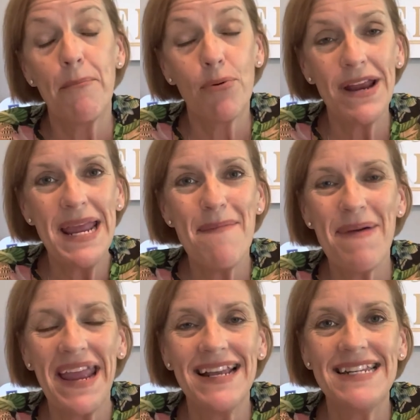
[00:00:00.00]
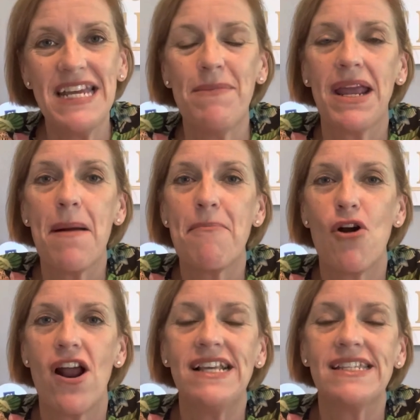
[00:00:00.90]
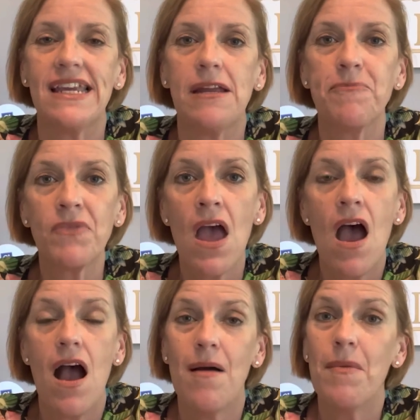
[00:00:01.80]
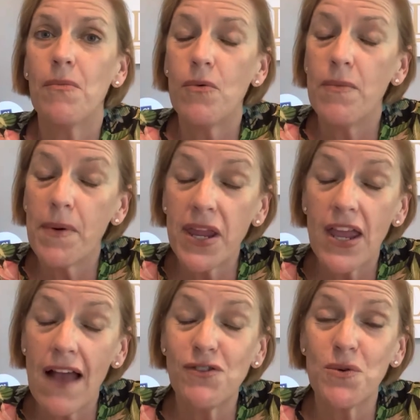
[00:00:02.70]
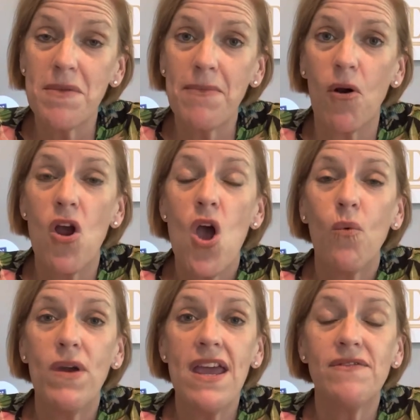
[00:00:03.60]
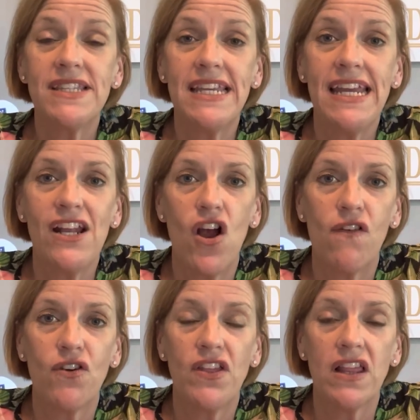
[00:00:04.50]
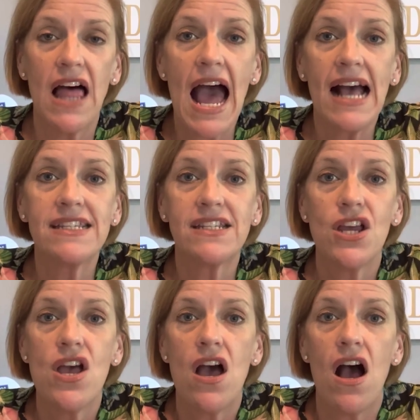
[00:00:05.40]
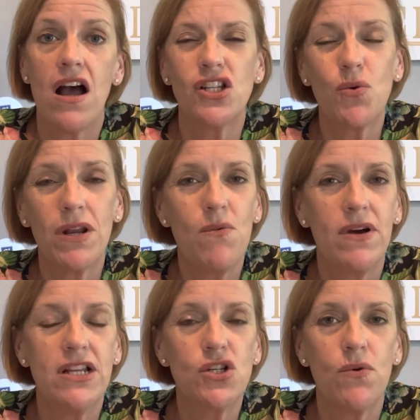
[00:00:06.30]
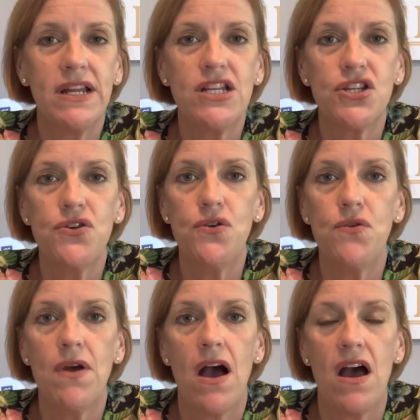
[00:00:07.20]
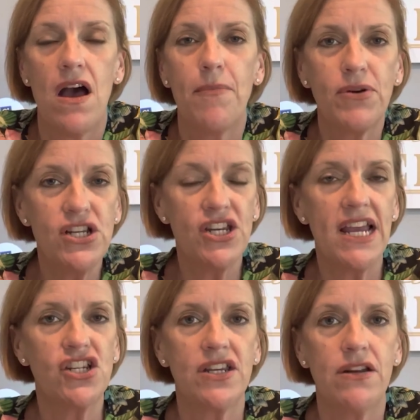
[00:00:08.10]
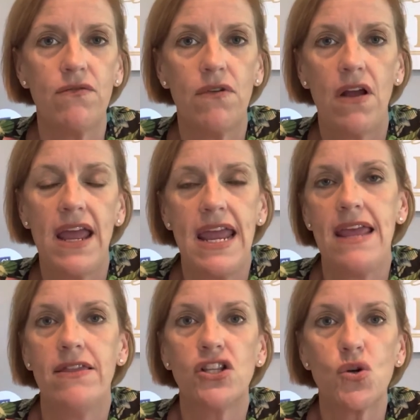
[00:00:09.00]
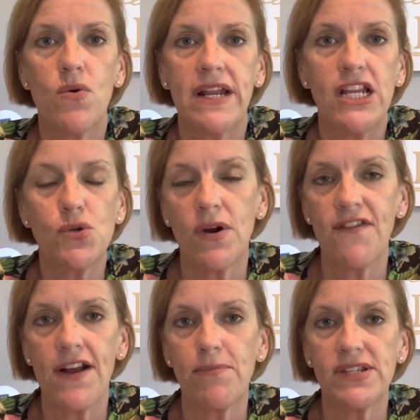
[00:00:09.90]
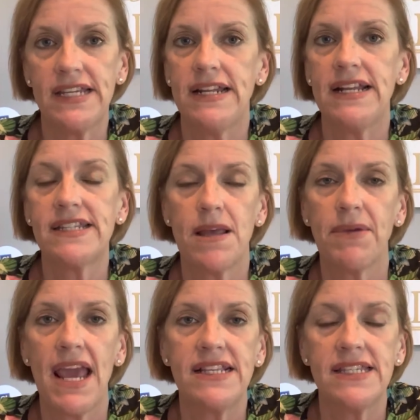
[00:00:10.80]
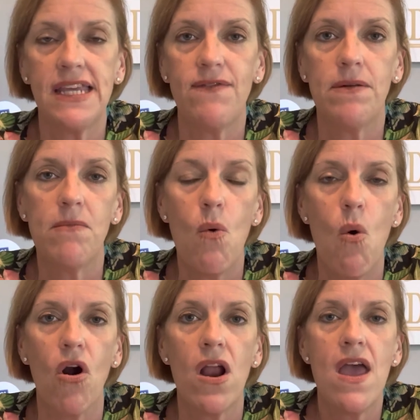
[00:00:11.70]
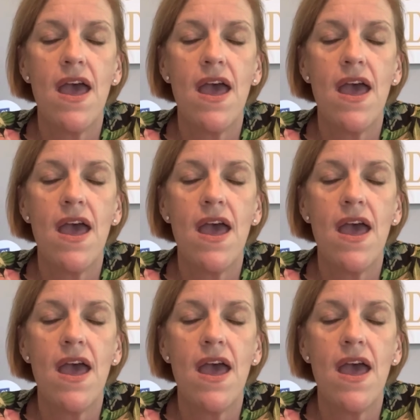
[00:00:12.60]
pre pandemic pricing. Um, remember, you have to remember, we have seen over the last uh, 21 and 22 uh, appreciation in the 20, 25%, in some cases even more.